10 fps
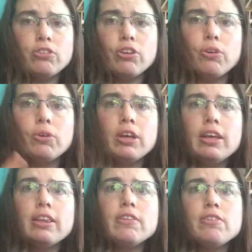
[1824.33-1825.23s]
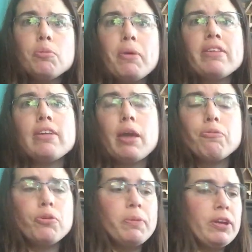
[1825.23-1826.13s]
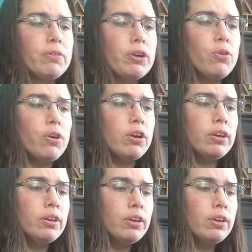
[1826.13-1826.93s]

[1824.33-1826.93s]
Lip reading: So this is the best time for me to record.